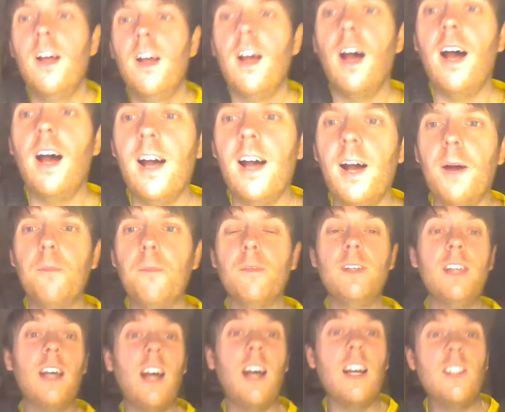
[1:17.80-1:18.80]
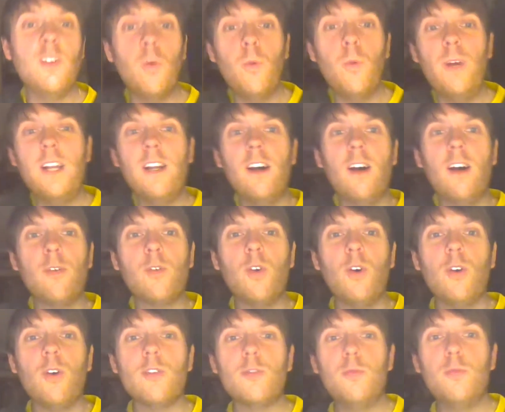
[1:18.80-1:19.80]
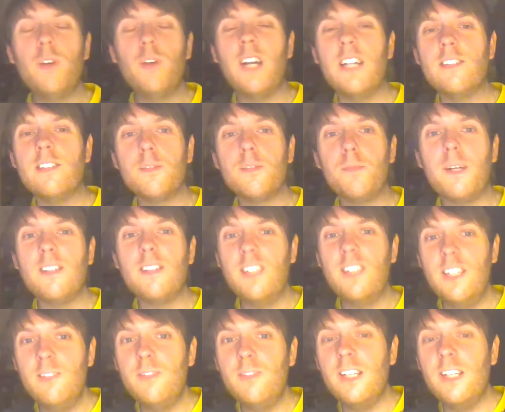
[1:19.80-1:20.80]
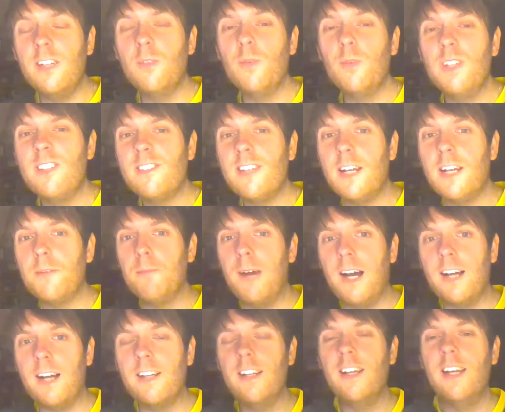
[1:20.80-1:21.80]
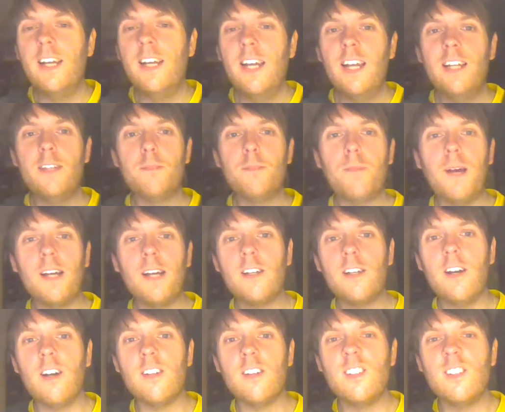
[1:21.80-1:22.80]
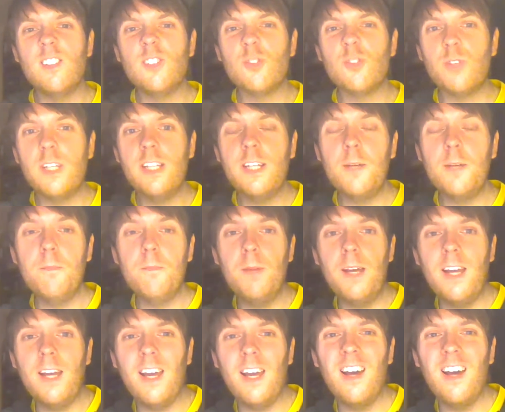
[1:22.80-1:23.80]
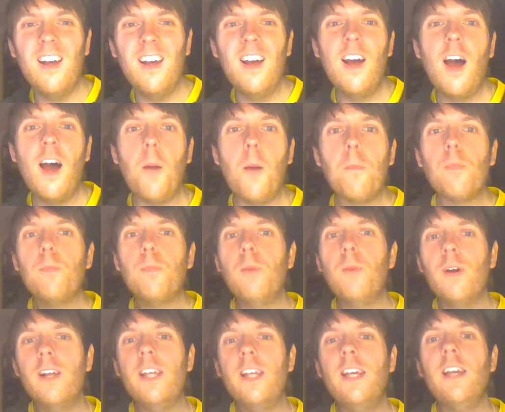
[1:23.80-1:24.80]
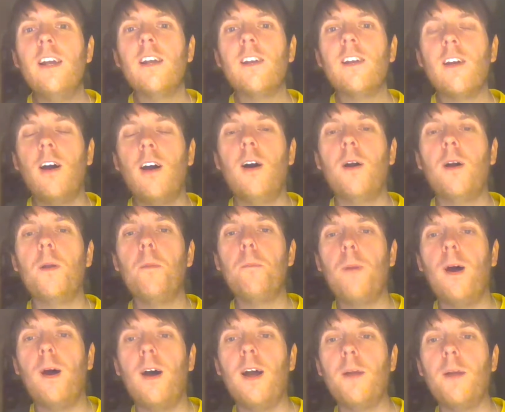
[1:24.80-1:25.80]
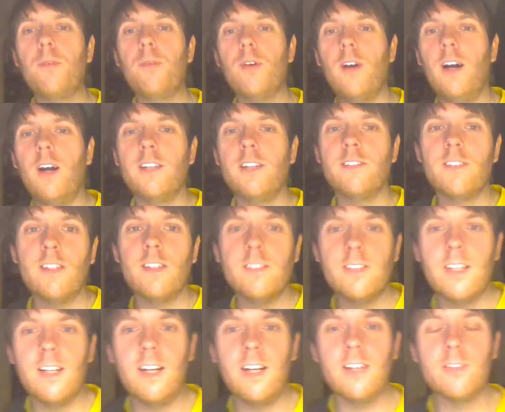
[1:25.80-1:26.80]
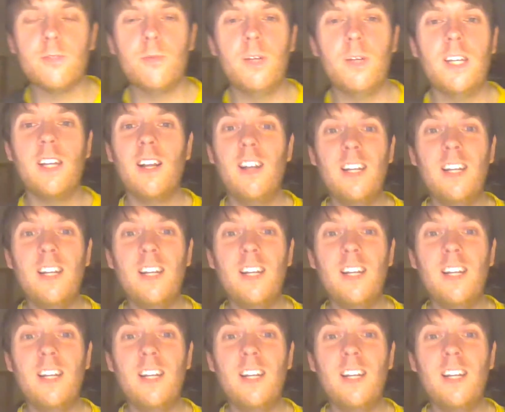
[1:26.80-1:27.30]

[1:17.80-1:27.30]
And the winner, of course, will get to spend an evening with said man in his back garden drinking beer. Money can't buy prize, as I said last week.